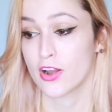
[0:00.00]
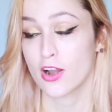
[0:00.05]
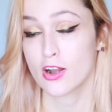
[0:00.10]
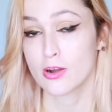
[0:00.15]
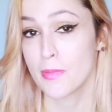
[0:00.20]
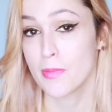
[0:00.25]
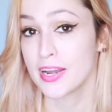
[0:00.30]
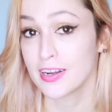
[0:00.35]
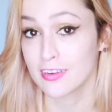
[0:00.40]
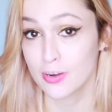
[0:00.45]
There
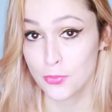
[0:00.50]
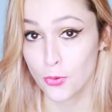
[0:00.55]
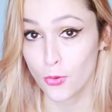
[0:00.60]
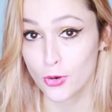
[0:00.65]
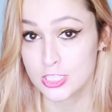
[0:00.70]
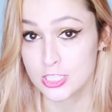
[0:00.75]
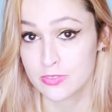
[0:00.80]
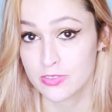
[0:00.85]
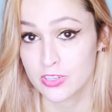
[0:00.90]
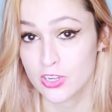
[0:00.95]
are many
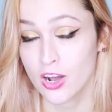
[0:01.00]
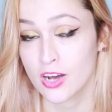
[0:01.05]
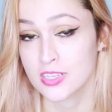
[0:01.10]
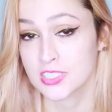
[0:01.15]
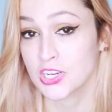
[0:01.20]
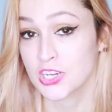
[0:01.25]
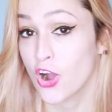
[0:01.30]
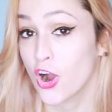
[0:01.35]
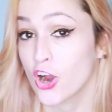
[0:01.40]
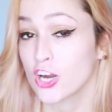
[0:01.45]
reports of it
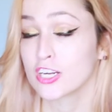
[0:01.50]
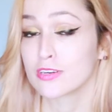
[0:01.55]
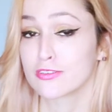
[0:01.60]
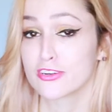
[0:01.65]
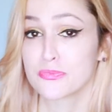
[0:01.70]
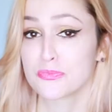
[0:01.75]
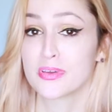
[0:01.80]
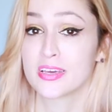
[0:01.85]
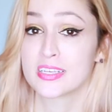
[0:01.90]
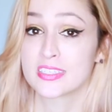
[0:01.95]
causing heart
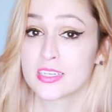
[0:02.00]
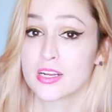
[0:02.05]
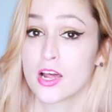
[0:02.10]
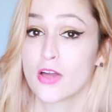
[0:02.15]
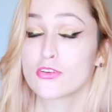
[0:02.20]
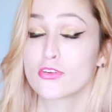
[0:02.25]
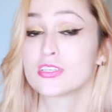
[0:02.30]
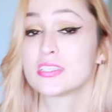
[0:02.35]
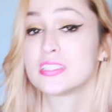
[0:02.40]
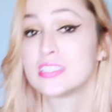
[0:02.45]
arrhythmias and
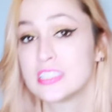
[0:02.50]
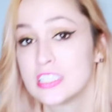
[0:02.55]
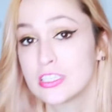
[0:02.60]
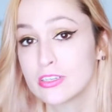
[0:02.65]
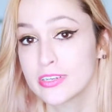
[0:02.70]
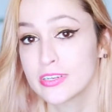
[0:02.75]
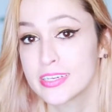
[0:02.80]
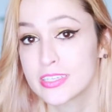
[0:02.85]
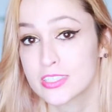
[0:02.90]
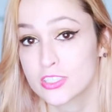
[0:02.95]
other
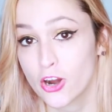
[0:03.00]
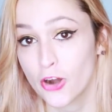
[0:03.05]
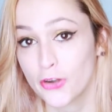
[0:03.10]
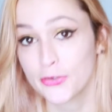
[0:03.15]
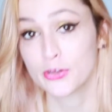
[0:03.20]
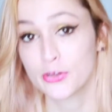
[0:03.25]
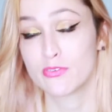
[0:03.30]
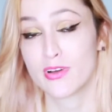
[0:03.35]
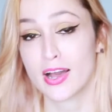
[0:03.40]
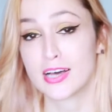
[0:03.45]
serious
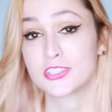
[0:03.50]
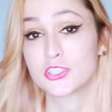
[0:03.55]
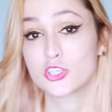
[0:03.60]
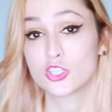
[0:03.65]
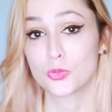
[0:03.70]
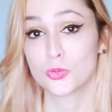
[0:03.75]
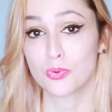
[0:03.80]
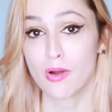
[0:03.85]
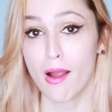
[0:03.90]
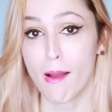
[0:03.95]

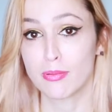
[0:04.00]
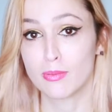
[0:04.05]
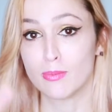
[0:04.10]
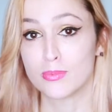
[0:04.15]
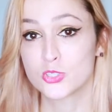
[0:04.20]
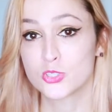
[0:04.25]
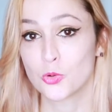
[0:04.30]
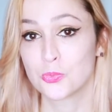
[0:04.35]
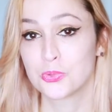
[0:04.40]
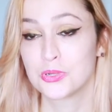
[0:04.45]
cardiovascular
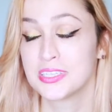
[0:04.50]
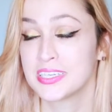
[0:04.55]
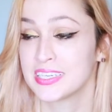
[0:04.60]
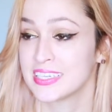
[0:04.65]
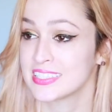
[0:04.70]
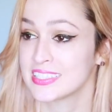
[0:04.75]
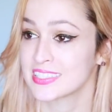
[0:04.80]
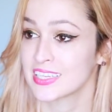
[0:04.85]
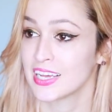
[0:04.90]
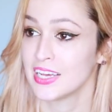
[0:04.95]
problems, so
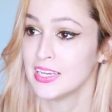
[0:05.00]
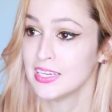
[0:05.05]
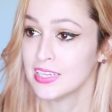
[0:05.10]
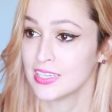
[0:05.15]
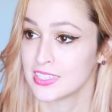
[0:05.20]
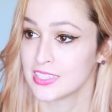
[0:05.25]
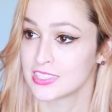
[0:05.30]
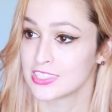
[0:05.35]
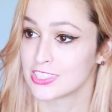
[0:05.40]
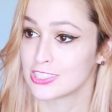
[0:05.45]
please
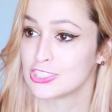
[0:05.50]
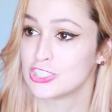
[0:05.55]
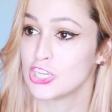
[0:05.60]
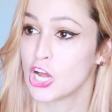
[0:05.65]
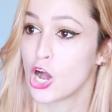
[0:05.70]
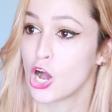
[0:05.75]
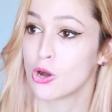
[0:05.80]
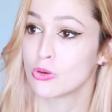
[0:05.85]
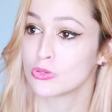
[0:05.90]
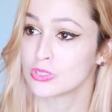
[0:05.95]
just
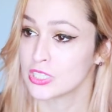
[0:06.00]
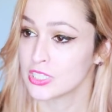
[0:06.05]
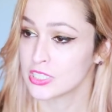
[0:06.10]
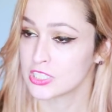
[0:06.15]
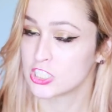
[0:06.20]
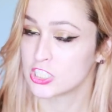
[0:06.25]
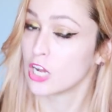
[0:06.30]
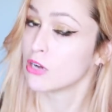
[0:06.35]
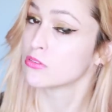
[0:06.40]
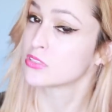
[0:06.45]
don't
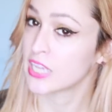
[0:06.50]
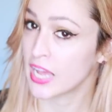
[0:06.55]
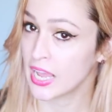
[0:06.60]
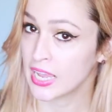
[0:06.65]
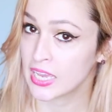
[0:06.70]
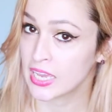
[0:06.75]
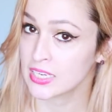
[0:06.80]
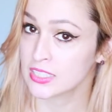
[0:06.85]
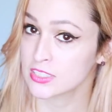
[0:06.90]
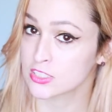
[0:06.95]

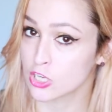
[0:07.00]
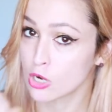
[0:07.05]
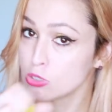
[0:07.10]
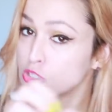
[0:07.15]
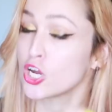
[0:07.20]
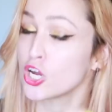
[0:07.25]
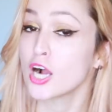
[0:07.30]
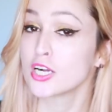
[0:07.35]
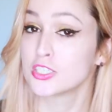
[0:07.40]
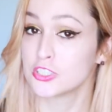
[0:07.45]
take it. Go
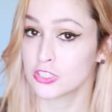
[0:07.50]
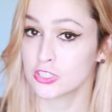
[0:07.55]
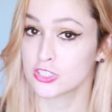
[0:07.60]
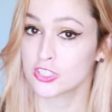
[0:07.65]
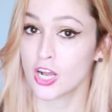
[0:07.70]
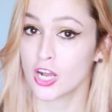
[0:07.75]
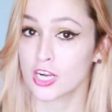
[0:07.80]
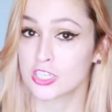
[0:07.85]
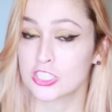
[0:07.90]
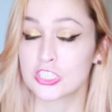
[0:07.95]
talk to your
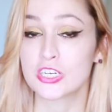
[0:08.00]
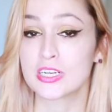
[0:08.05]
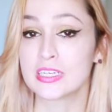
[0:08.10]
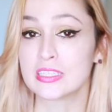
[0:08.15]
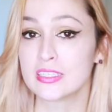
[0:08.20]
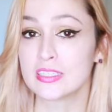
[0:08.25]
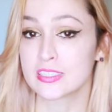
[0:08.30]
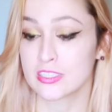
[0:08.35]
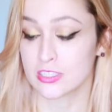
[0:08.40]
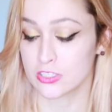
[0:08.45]
doctor
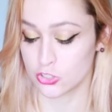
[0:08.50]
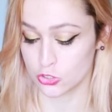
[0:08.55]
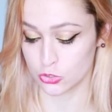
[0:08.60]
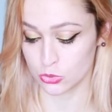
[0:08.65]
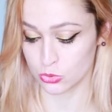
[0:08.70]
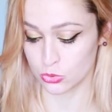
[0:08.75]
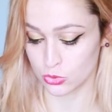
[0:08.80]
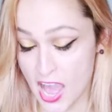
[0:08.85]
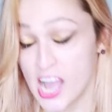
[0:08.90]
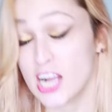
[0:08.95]
and listen
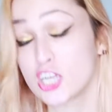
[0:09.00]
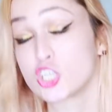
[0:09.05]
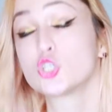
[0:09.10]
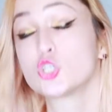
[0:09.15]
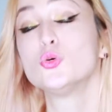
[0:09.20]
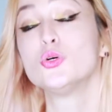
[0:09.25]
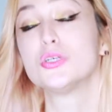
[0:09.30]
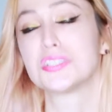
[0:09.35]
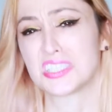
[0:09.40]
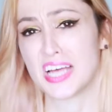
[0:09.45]
to
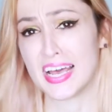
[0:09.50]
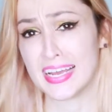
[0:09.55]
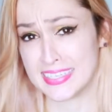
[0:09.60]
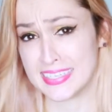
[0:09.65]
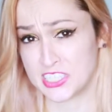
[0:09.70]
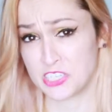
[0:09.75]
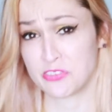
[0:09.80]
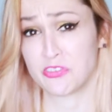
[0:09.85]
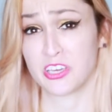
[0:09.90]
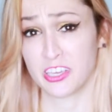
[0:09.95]
actual
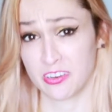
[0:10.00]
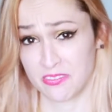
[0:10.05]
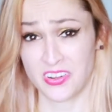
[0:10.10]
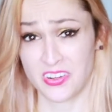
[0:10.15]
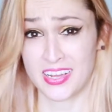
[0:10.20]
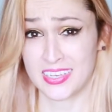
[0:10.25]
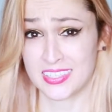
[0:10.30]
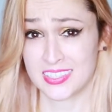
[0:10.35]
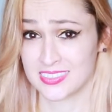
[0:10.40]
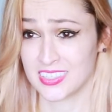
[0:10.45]
scientific
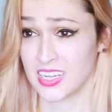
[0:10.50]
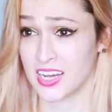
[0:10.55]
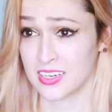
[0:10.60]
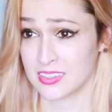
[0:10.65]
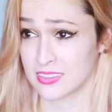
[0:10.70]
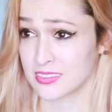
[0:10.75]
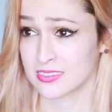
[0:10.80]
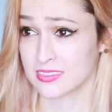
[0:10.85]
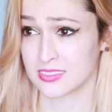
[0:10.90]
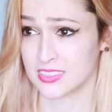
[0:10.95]
advice,
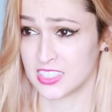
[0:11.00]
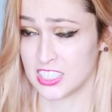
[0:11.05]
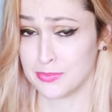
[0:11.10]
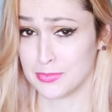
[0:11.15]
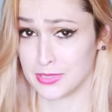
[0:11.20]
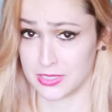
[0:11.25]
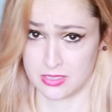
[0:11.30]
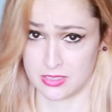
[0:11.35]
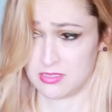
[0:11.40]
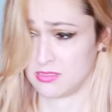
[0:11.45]
not
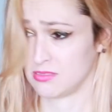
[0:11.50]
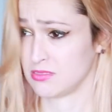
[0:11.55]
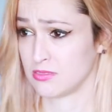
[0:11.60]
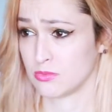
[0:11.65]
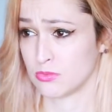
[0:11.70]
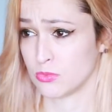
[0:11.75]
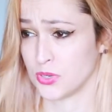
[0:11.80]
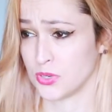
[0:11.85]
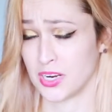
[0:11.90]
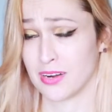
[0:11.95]
demon
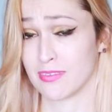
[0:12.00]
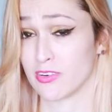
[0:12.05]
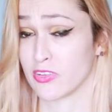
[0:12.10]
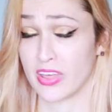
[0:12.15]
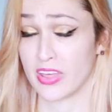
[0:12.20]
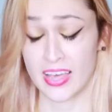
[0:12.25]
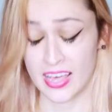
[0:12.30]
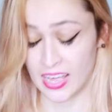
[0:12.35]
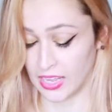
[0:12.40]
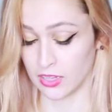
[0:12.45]
whatever
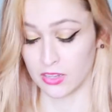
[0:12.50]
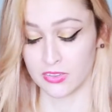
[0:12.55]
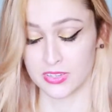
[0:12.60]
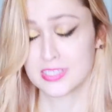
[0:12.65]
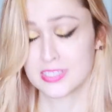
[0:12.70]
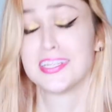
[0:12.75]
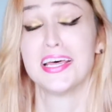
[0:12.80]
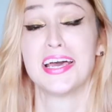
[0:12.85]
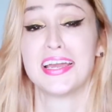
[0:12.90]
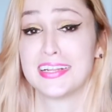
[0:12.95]
the hell
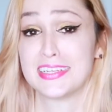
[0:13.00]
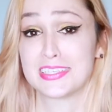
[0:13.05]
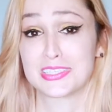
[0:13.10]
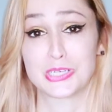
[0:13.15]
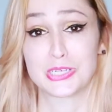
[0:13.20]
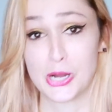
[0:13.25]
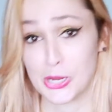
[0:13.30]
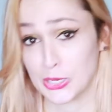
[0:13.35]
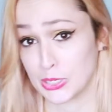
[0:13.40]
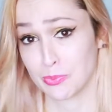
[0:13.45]
this lady's
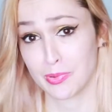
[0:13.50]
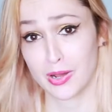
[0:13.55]
talking